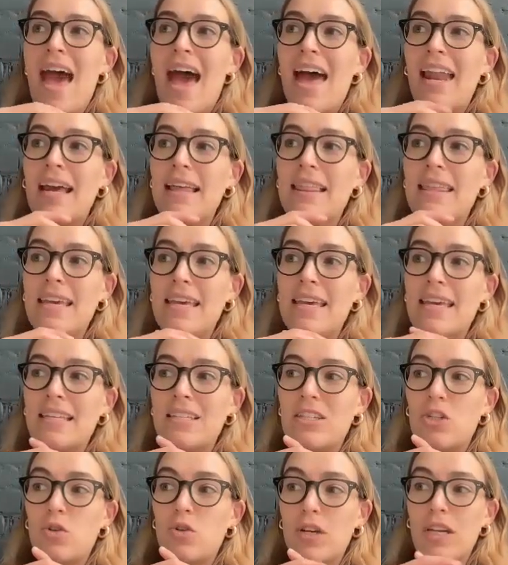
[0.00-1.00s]
And I think
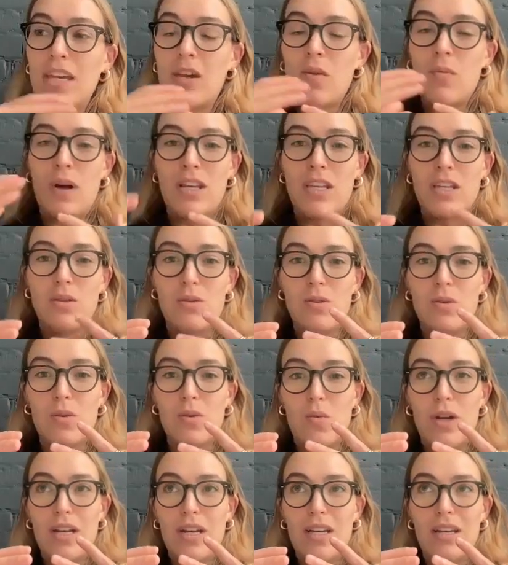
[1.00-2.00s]
it's tricky
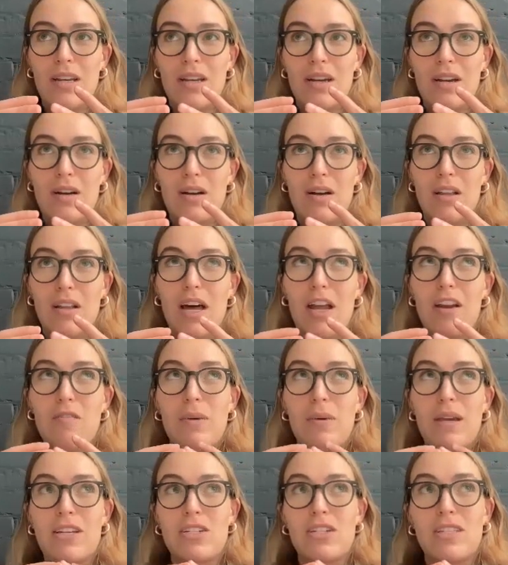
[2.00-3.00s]
when a lot of
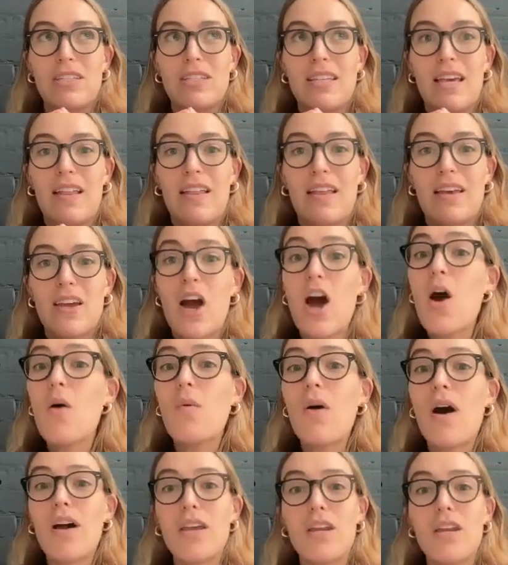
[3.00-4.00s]
patients say like, oh,
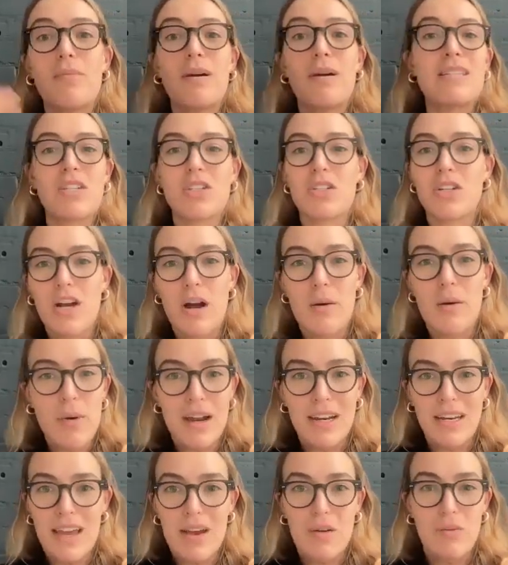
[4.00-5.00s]
well, my sister got
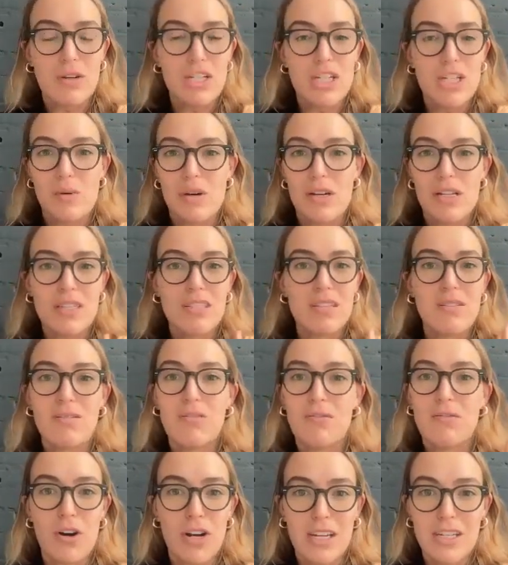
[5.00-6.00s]
pregnant when she was
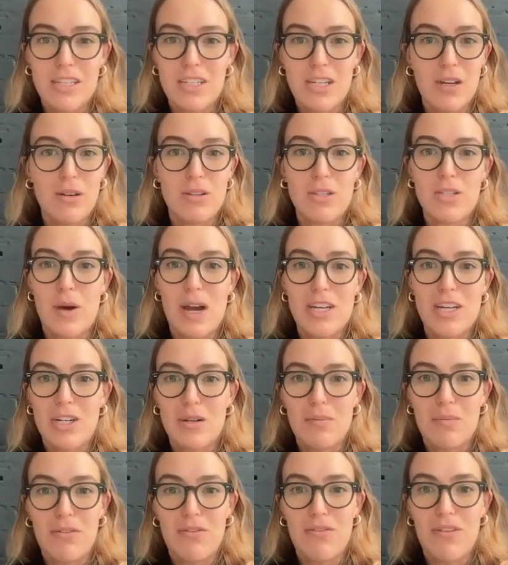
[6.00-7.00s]
42, so I
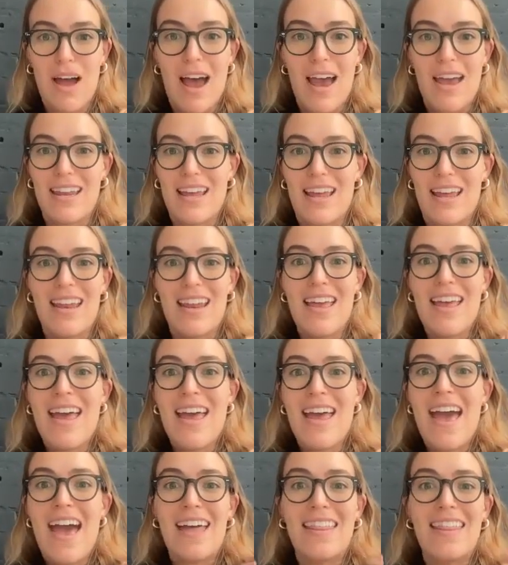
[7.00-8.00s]
should be fine.
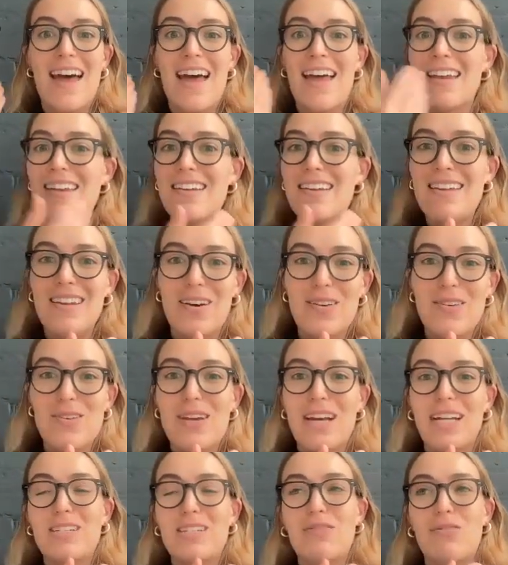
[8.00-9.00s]
And then, you
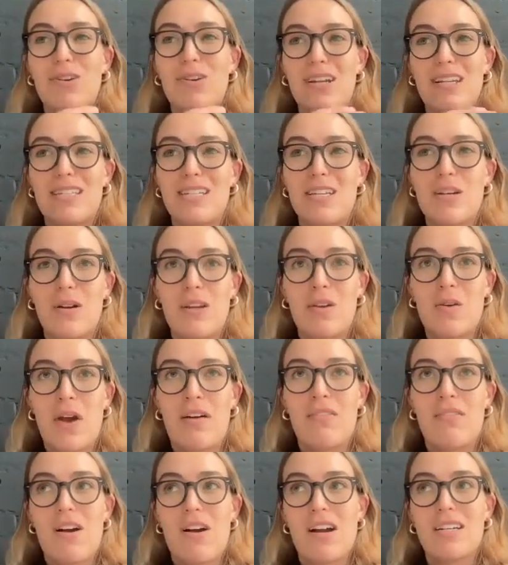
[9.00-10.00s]
get to 42 and you
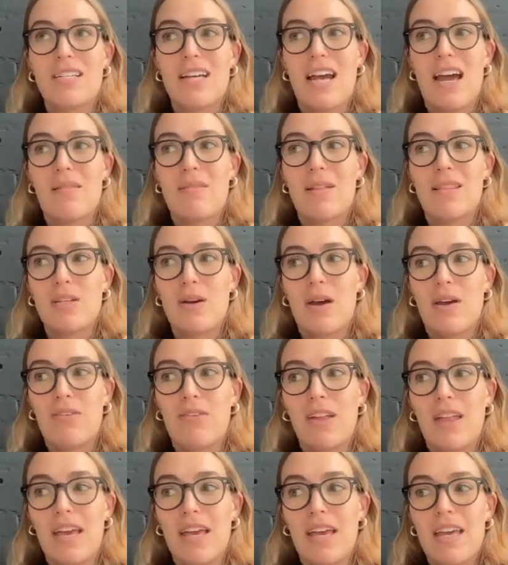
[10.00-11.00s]
have a hard time. And so I
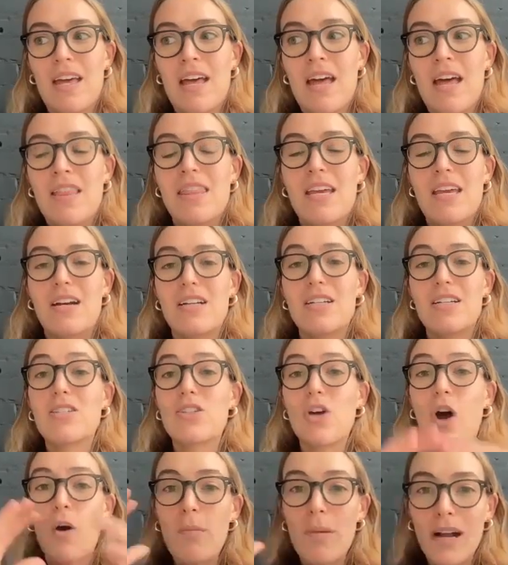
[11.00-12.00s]
feel like there is
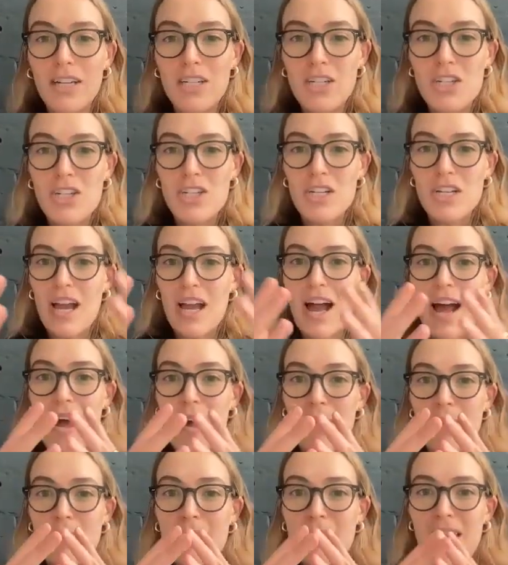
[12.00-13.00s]
so much
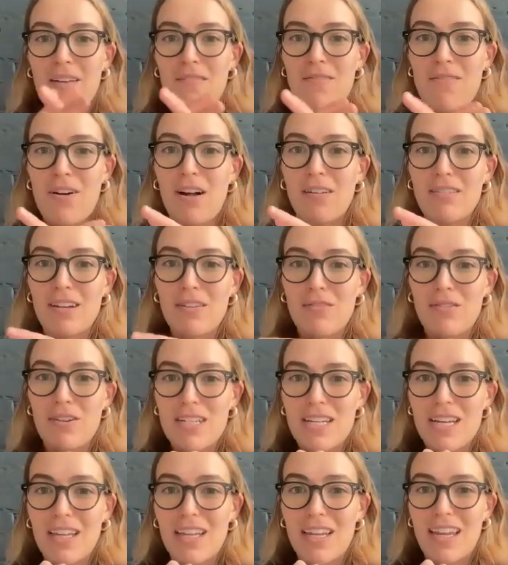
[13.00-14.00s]
involved in
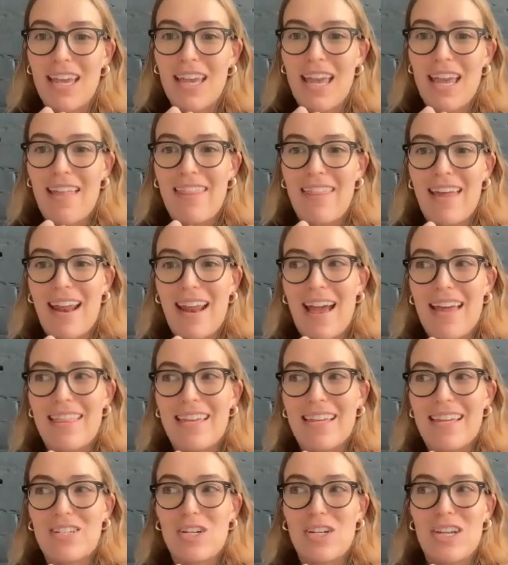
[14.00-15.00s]
fertility. And then I
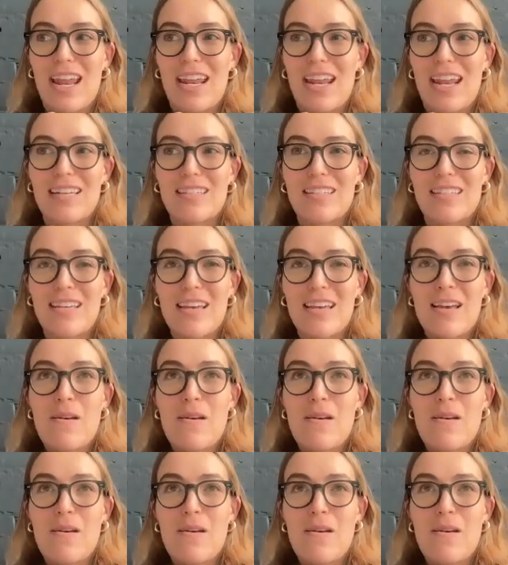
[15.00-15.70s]
think genetics